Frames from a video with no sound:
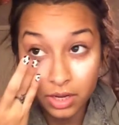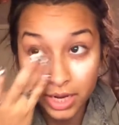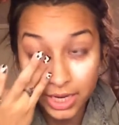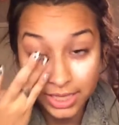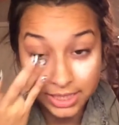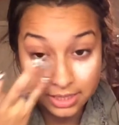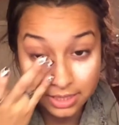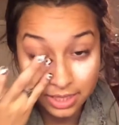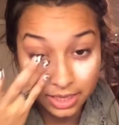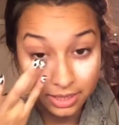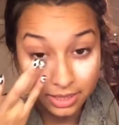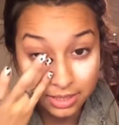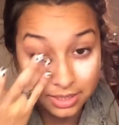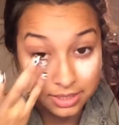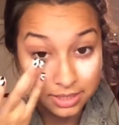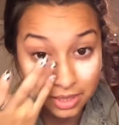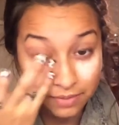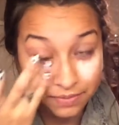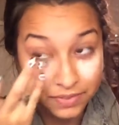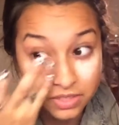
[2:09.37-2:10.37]
It's like the
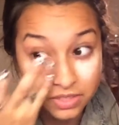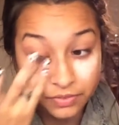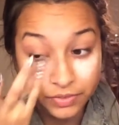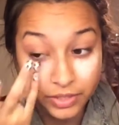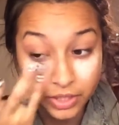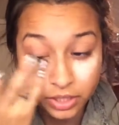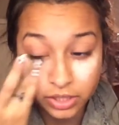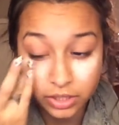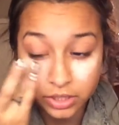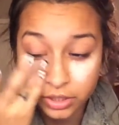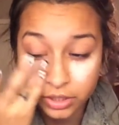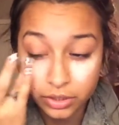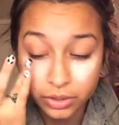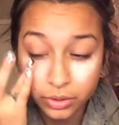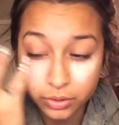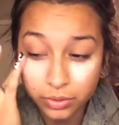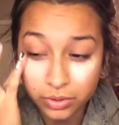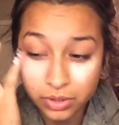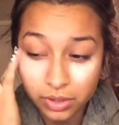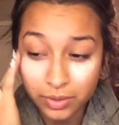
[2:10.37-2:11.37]
safest finger to
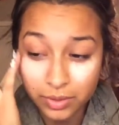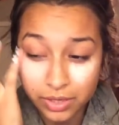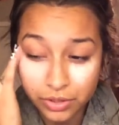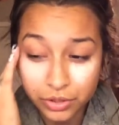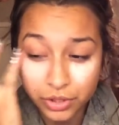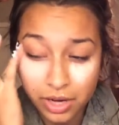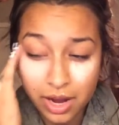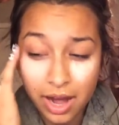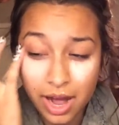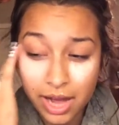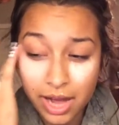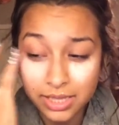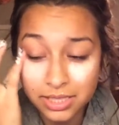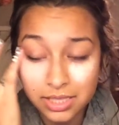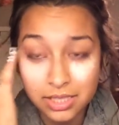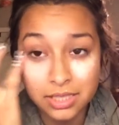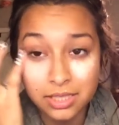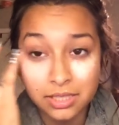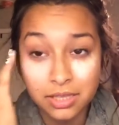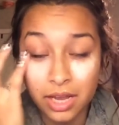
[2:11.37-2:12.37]
use around your eyes.
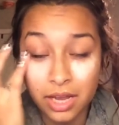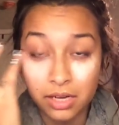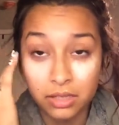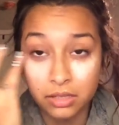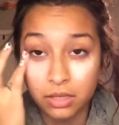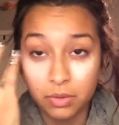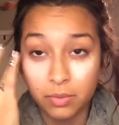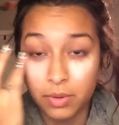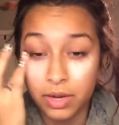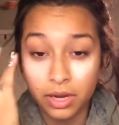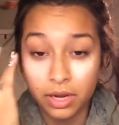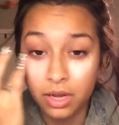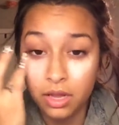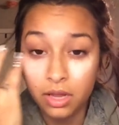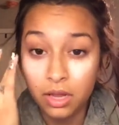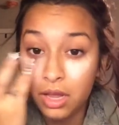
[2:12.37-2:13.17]
I don't know why.